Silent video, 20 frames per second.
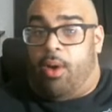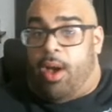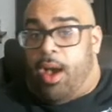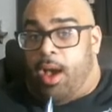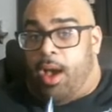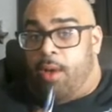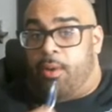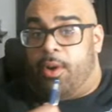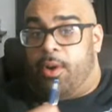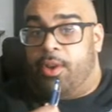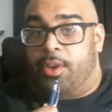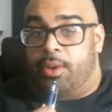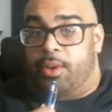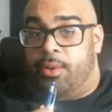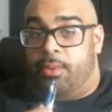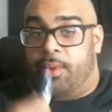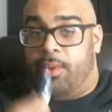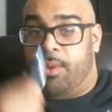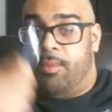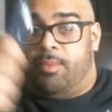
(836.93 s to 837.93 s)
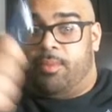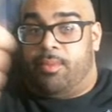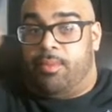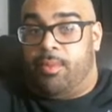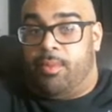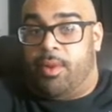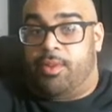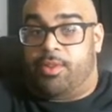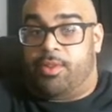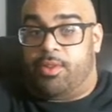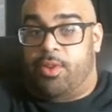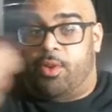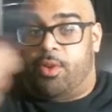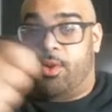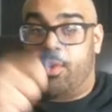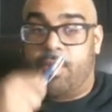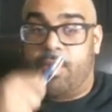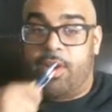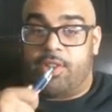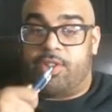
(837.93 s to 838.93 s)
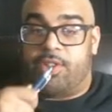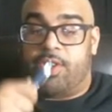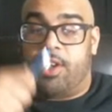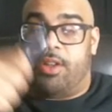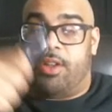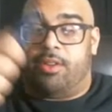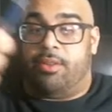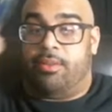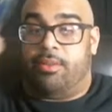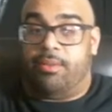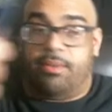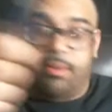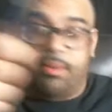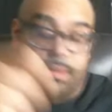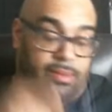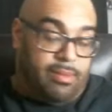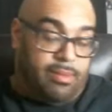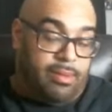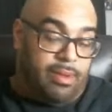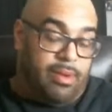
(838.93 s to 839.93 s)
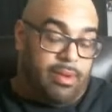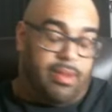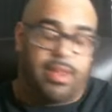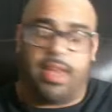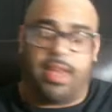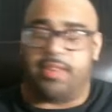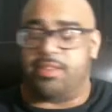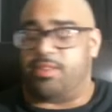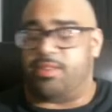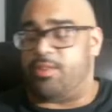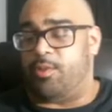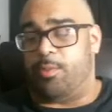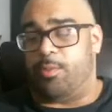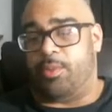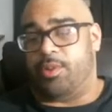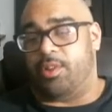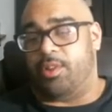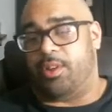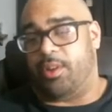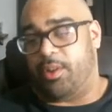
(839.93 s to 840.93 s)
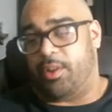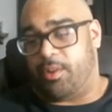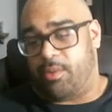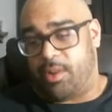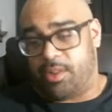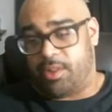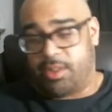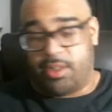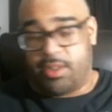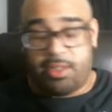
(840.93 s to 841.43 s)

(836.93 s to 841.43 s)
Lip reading: how are you? What's your question? You know, they ask the stupid generic questions.